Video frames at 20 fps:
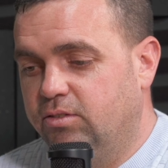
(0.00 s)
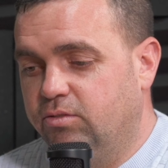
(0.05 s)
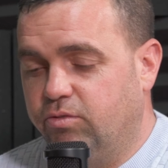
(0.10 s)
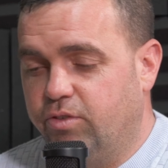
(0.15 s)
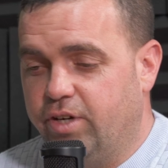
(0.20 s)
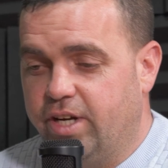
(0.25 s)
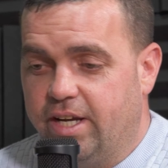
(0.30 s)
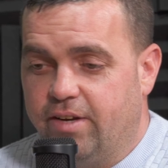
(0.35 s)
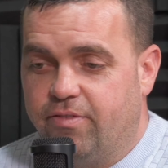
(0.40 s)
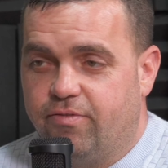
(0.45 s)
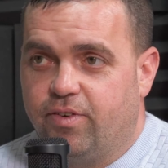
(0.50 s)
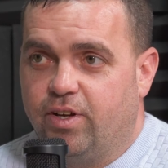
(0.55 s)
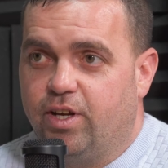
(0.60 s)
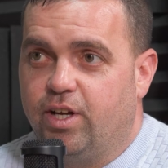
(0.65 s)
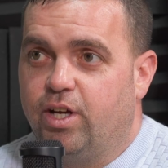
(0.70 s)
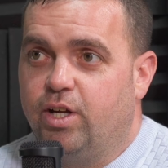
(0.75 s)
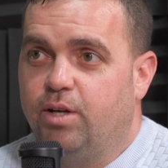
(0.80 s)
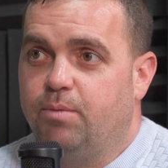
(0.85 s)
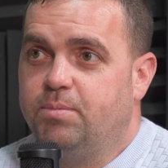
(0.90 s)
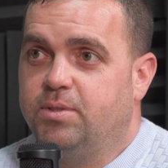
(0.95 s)

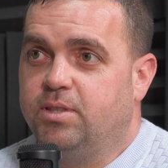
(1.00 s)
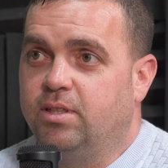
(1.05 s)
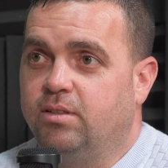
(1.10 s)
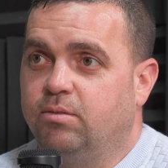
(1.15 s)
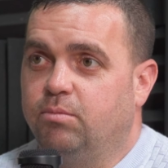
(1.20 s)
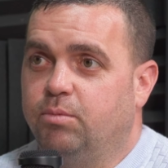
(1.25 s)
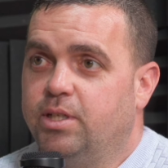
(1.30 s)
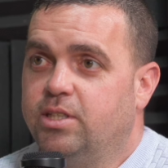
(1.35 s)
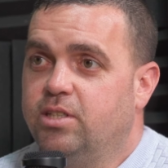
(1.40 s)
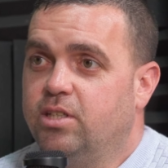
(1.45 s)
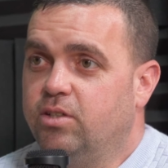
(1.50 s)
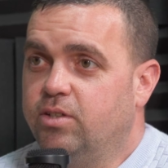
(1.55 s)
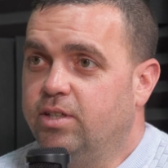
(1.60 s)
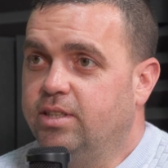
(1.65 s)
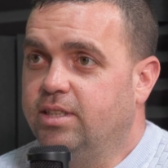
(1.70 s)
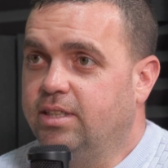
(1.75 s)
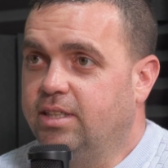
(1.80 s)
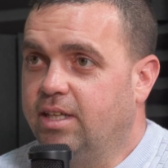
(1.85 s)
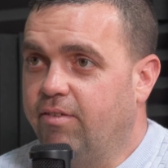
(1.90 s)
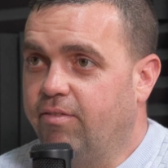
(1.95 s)
refurbs, and we used to do it
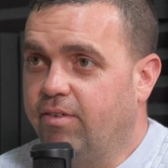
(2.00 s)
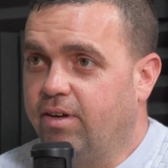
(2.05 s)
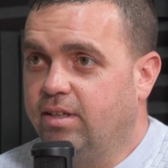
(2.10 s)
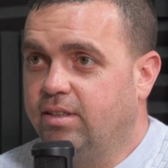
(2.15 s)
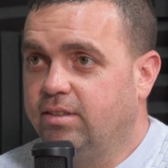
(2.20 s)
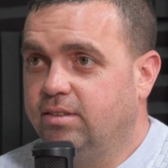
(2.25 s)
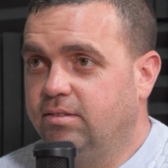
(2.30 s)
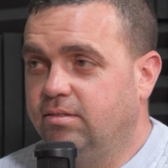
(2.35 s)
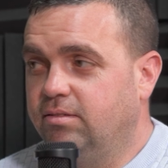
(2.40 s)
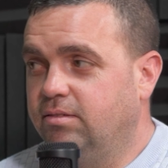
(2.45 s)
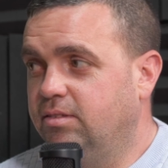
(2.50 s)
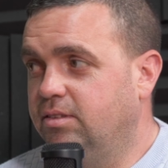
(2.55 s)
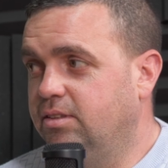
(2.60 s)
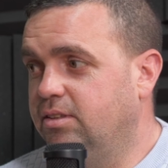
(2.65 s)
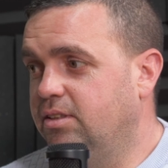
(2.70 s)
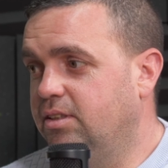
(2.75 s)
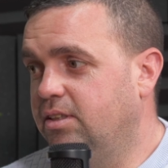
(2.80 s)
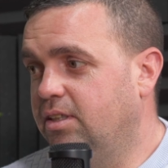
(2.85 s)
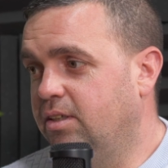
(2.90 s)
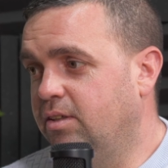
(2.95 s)
together.
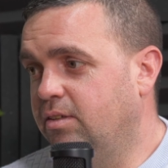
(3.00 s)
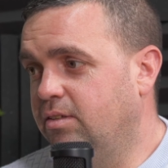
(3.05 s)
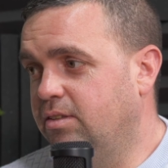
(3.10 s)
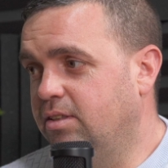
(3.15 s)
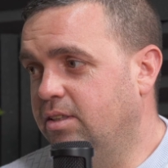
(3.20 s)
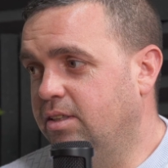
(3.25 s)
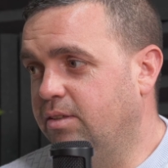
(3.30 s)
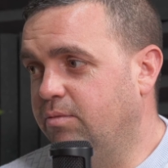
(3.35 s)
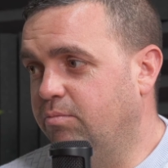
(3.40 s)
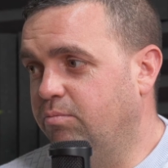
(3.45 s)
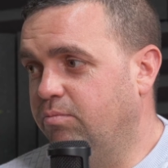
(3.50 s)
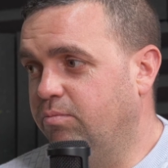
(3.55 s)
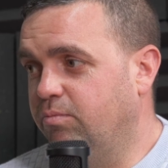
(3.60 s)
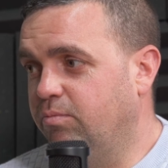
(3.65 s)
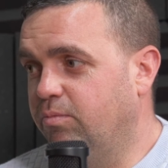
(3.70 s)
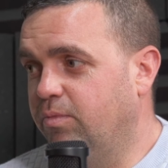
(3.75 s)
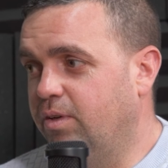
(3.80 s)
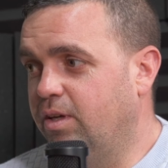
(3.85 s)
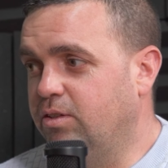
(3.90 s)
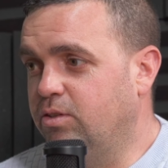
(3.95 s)
And
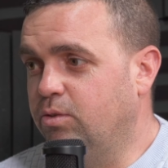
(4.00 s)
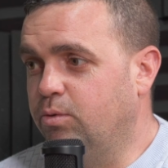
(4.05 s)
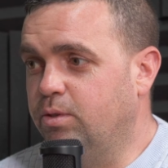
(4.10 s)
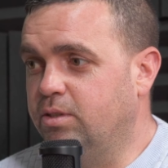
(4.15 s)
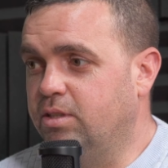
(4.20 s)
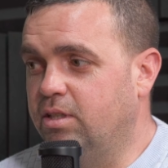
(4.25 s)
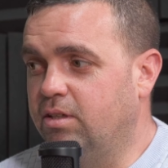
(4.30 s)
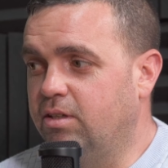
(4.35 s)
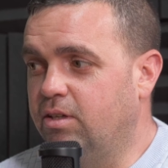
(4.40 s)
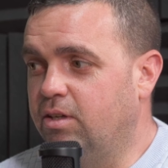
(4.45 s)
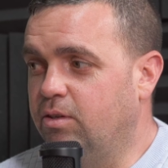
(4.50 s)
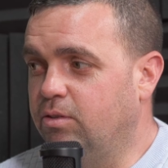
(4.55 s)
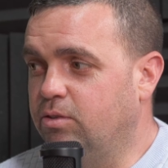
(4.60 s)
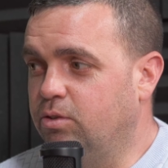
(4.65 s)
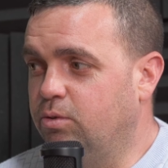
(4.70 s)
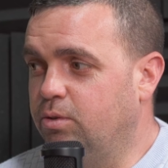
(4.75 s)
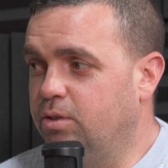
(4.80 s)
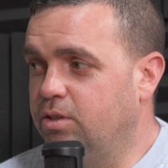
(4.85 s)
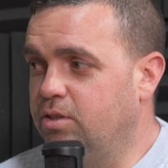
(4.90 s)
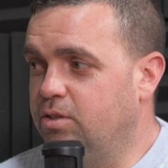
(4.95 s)
it's always
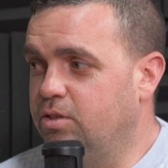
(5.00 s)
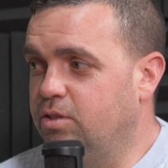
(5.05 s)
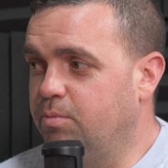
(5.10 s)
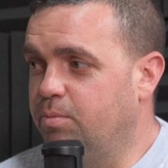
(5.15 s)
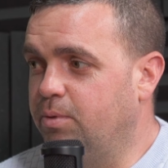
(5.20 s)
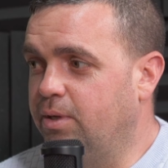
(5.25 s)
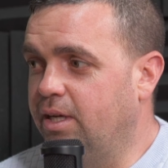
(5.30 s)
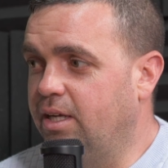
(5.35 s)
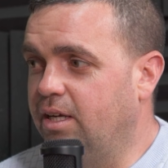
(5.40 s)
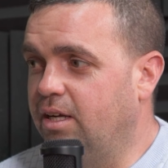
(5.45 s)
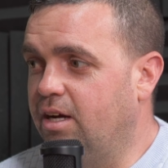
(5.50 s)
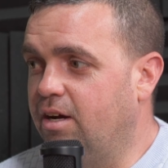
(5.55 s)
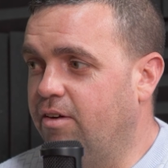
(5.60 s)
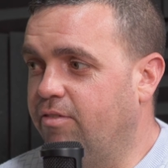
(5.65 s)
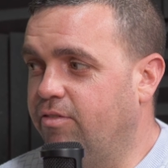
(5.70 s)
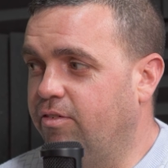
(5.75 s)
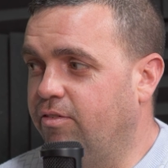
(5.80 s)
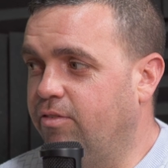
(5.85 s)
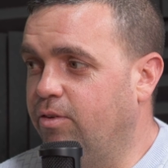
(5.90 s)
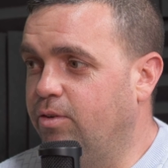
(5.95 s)
used to be a
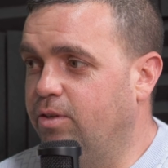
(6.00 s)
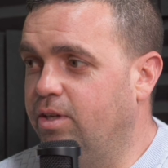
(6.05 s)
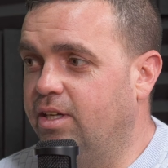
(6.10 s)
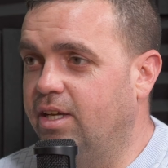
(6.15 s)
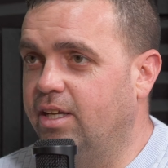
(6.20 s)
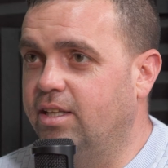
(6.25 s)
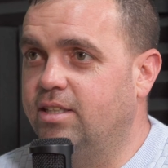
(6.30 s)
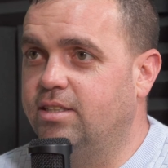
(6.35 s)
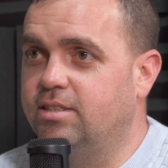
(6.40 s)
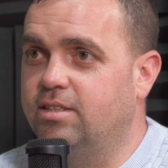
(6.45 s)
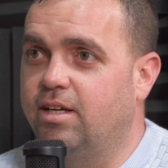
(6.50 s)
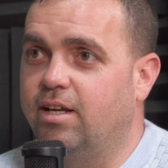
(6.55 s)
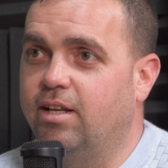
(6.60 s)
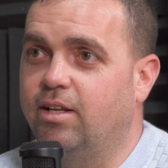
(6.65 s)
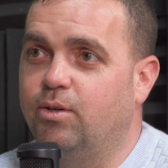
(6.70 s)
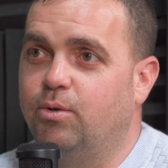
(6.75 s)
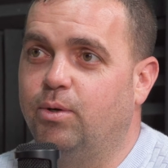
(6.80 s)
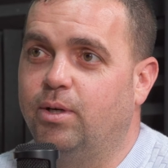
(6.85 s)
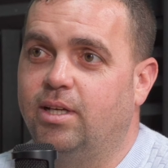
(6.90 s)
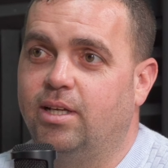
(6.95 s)
laugh of who could get to site the
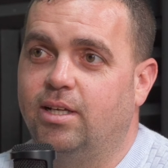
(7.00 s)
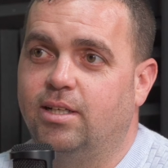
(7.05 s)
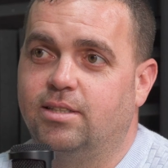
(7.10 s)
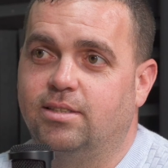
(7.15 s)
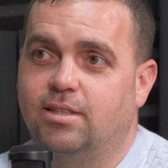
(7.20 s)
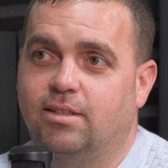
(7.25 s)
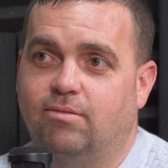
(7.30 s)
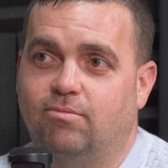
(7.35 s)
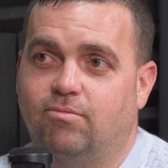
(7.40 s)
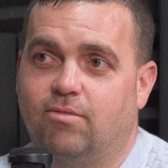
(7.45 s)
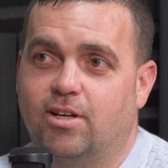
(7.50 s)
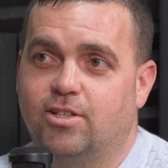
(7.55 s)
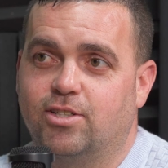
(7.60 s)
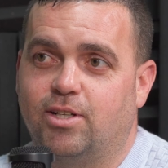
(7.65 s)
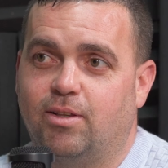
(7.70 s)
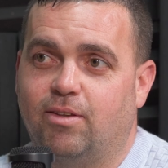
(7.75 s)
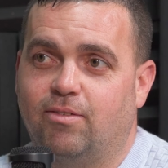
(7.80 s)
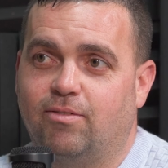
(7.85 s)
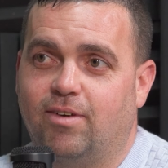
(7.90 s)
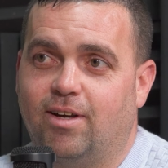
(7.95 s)
quickest and rush
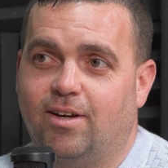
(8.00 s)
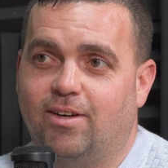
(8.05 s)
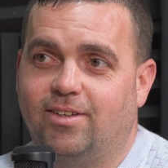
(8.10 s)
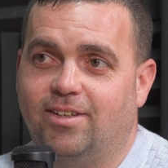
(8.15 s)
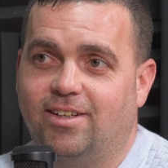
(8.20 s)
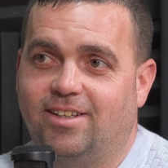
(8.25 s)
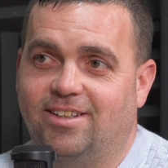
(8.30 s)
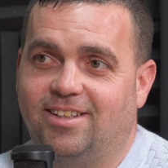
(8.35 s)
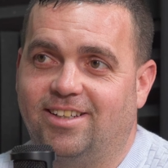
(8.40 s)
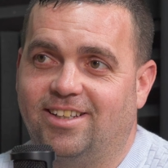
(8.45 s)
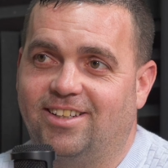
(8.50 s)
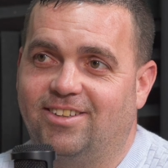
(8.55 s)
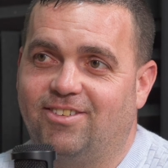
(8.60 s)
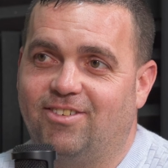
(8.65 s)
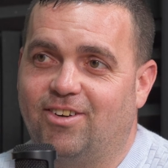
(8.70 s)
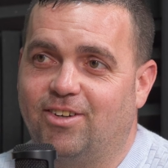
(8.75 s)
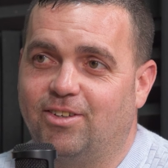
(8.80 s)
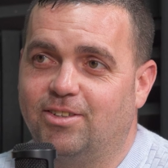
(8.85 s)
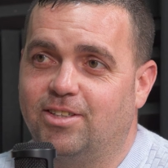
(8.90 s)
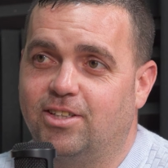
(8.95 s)
up the road. And
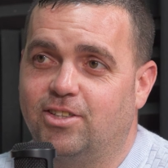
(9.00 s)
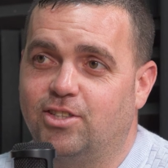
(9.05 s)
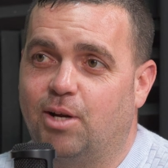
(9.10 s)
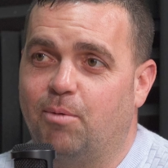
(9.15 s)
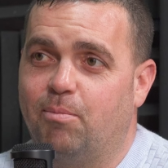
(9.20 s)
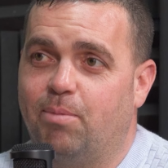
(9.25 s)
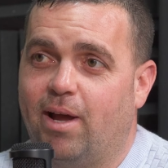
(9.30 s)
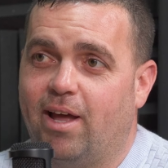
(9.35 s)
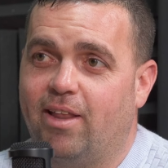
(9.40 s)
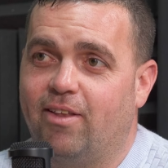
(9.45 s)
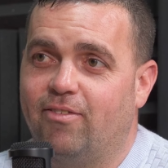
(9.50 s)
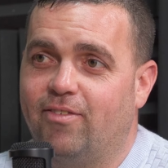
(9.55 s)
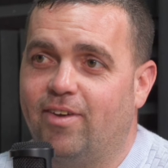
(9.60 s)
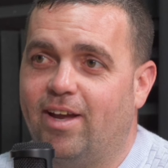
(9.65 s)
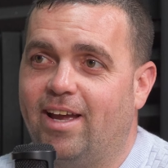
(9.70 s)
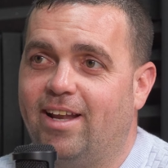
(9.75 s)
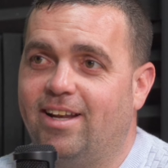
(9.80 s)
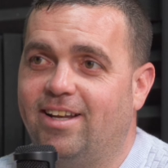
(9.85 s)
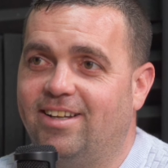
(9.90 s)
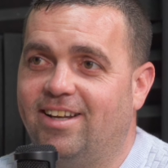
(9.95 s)
Grant used to jump out the
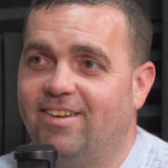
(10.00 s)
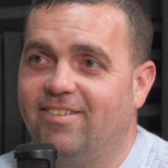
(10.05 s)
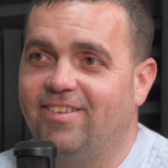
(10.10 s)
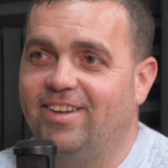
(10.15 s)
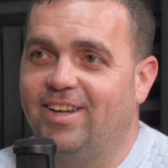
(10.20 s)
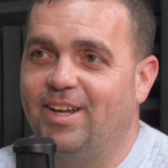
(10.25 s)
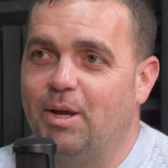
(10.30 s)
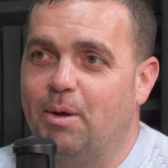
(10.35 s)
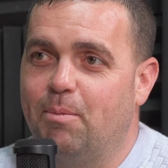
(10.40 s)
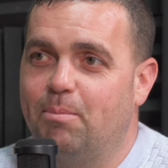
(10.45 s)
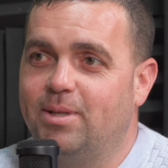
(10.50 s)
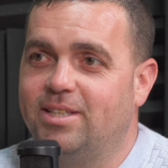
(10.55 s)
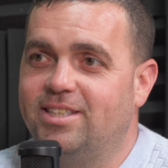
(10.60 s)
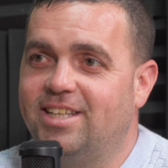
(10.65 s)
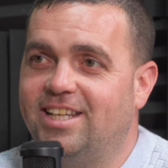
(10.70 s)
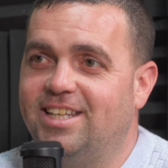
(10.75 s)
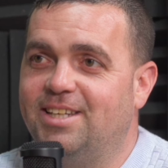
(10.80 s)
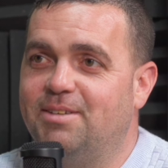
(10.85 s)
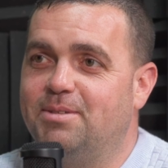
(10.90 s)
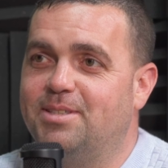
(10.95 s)
van and
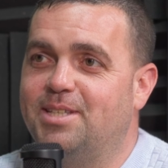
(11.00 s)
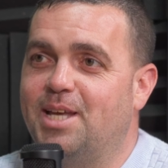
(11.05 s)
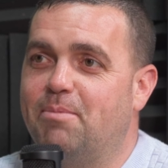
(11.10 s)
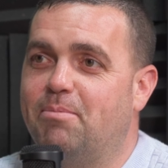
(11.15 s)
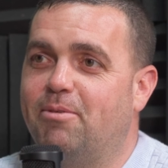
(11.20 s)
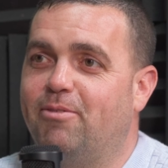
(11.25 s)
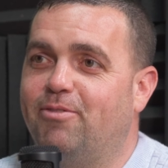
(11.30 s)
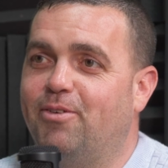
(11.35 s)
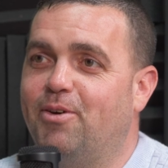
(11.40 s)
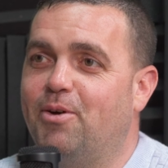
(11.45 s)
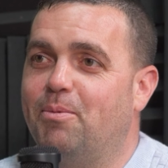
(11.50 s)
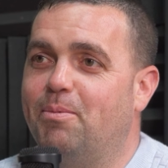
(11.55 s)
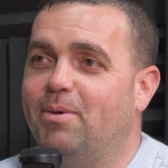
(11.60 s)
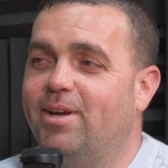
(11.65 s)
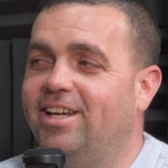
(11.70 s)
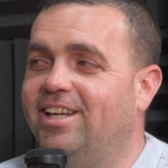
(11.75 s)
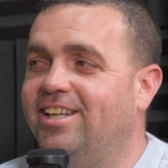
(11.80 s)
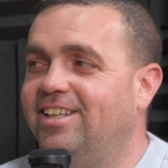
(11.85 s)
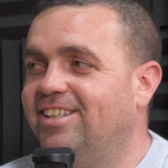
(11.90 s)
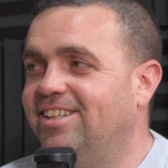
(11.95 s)
pretend he was there before
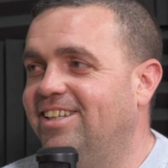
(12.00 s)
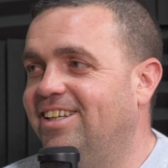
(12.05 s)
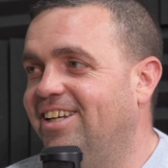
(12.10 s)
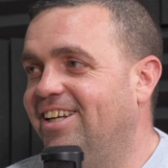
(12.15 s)
me, and